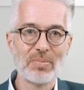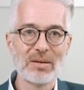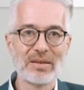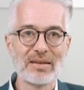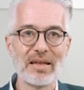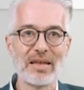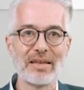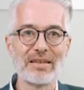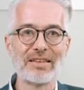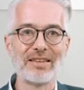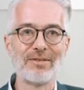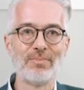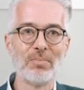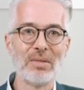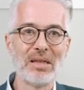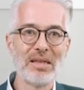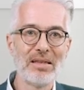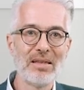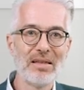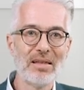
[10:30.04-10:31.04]
besides
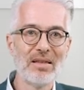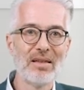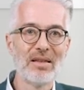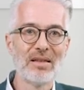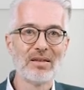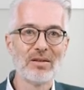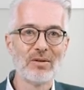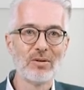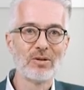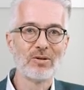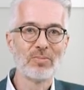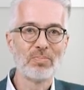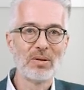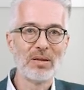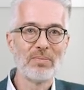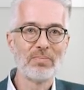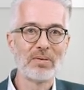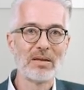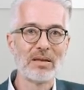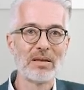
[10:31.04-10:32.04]
me knows
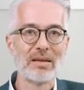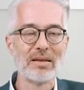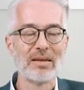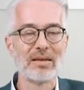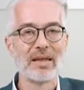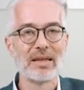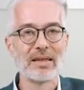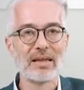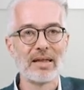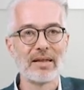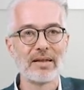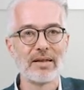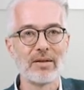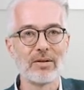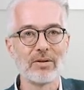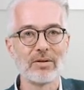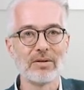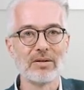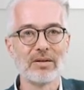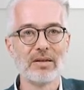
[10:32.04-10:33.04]
people that I
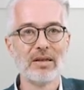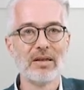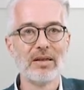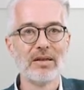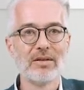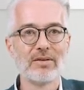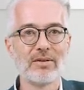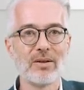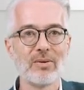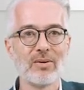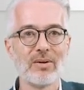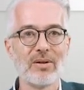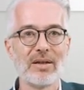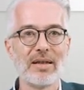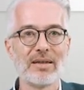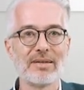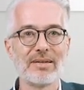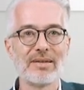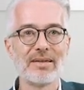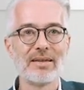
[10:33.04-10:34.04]
know? So
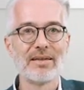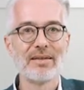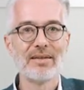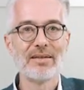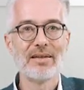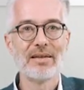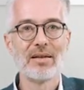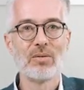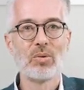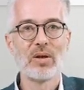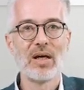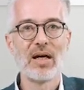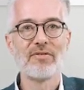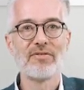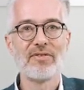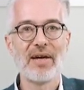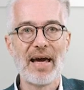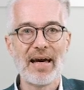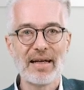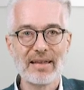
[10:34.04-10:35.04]
let's see, here we
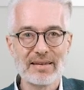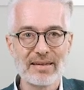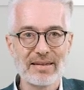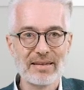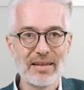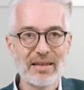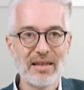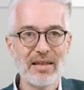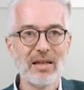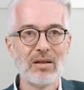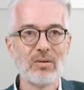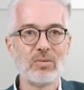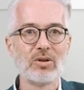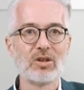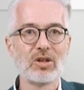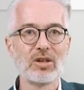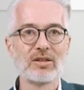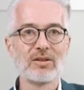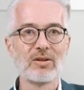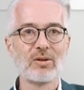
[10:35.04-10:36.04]
have x,
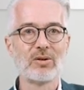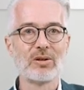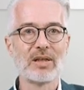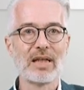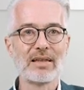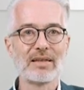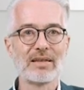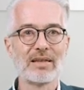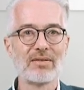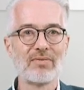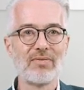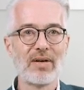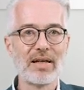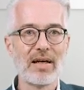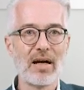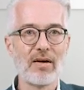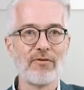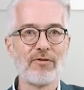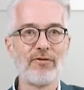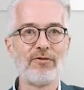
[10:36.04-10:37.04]
which is connected
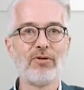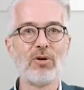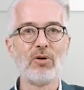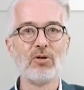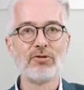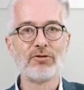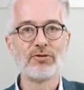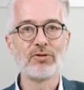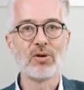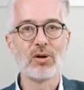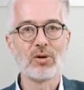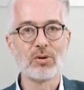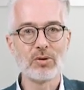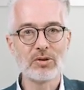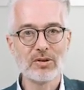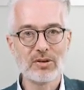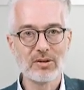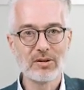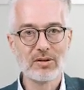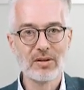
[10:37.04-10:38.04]
via foaf
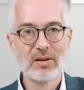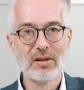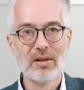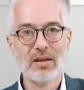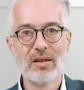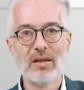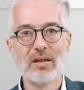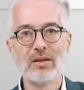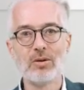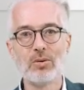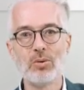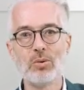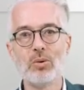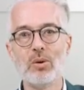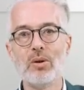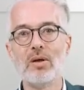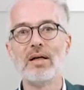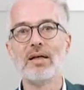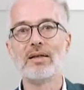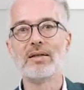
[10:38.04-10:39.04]
knows
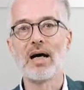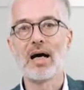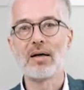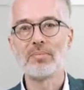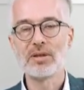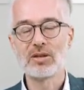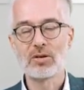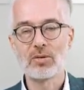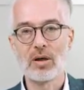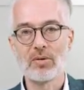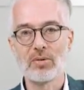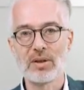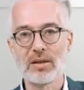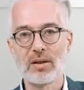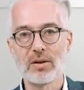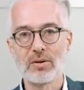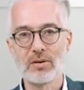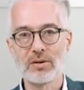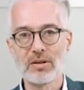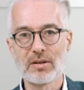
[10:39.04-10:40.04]
to an arbitrary
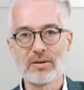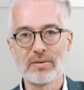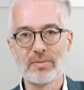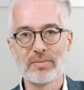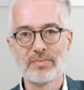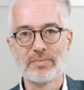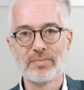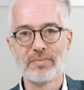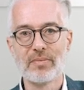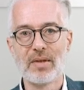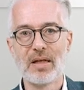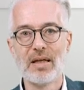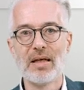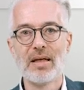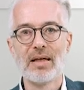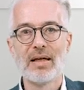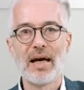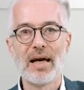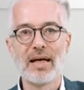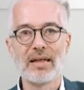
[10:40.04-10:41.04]
node.
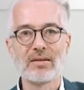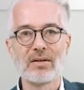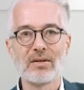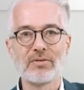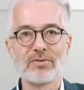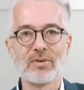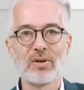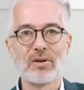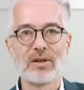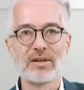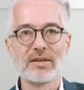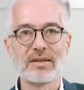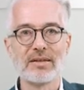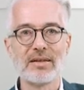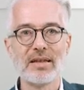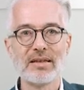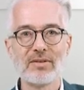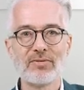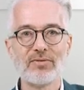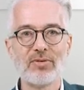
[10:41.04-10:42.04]
And of course,
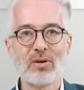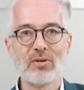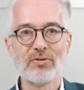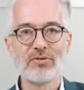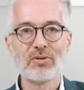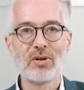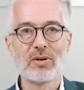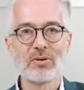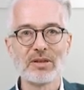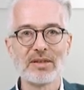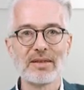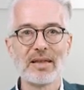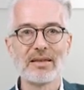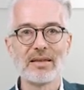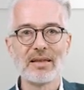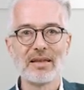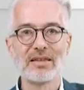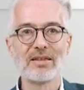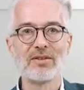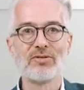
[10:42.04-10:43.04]
this foaf knows
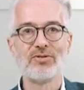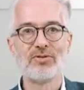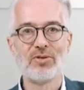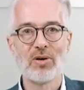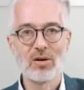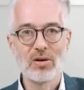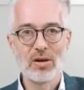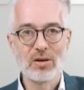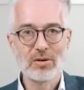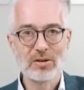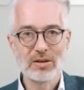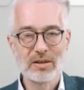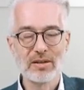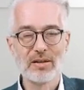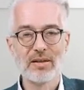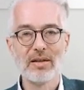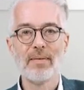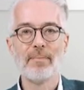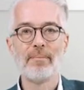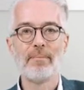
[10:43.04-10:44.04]
then is followed
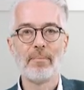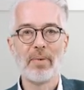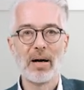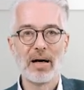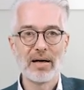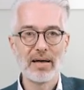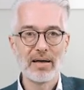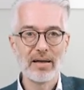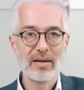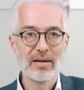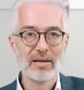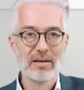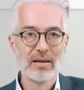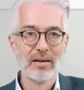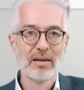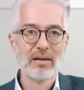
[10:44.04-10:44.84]
by